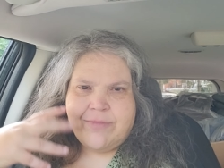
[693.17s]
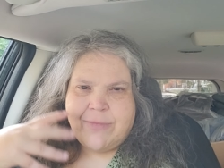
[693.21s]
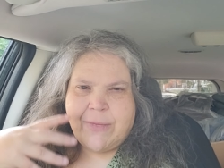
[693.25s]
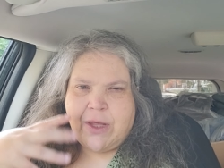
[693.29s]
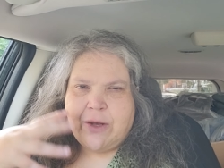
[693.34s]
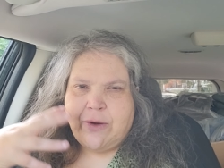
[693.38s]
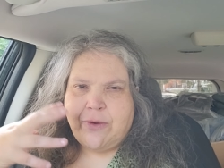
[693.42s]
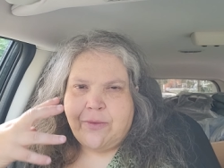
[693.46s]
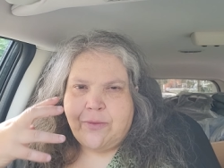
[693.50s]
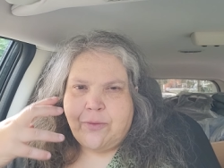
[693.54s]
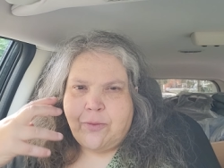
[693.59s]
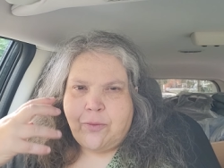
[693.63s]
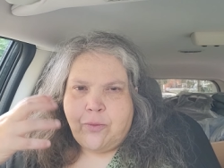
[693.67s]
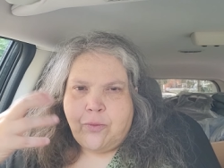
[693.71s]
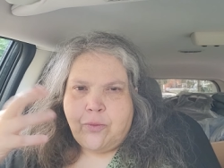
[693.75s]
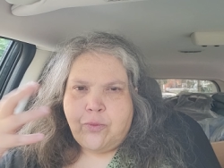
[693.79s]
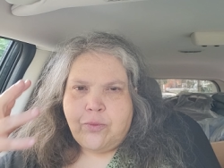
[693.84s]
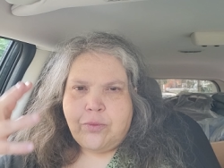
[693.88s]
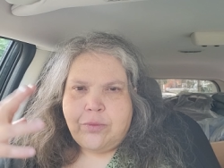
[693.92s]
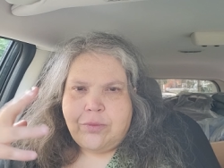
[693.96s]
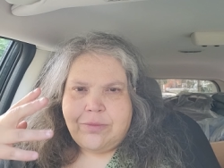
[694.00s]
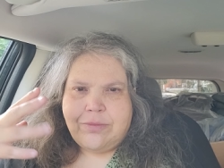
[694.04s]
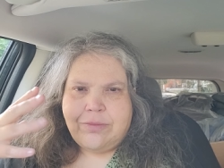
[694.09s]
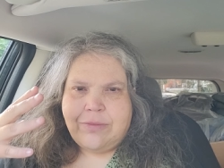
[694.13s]
you know,
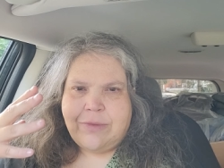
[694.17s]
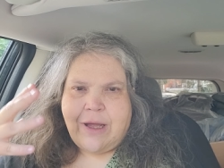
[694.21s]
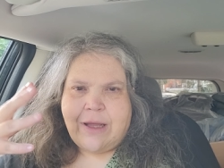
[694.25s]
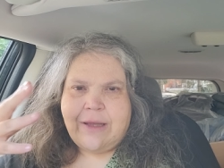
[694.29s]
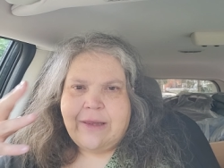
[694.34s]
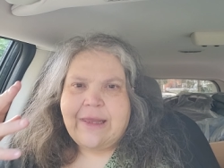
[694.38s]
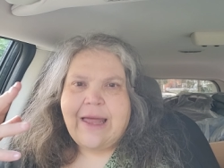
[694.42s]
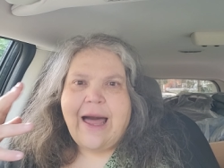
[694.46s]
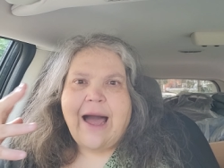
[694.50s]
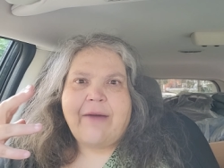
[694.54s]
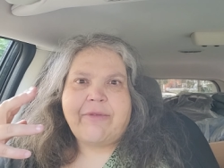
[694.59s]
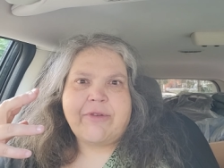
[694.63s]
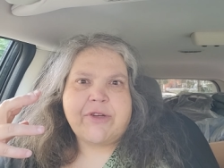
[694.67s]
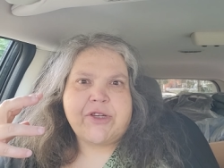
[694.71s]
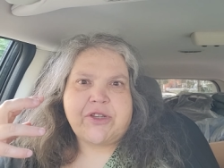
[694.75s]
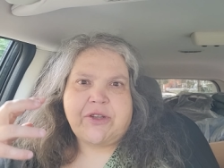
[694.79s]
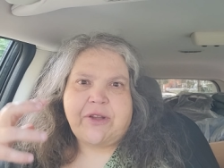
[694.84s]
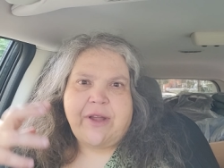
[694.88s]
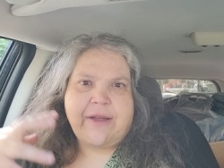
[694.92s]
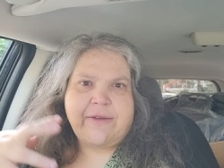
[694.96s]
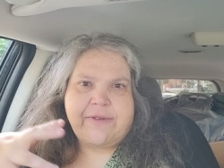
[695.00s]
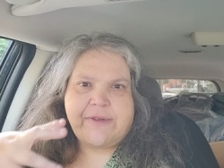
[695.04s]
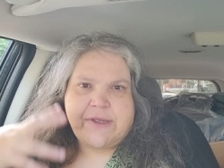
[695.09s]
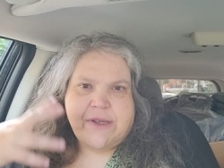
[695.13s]
a lavish
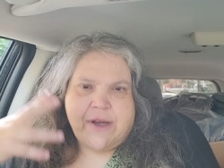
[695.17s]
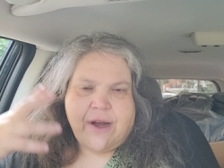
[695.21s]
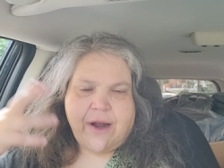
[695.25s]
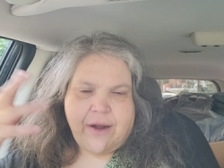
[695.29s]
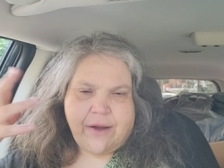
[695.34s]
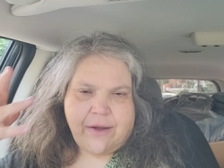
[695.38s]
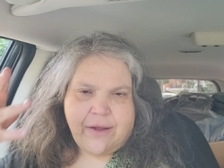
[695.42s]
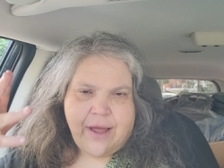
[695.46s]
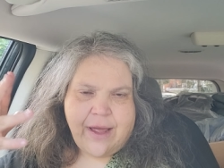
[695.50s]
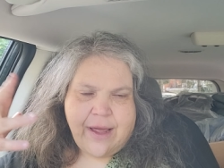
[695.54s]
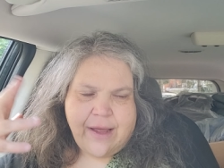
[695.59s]
lifestyle.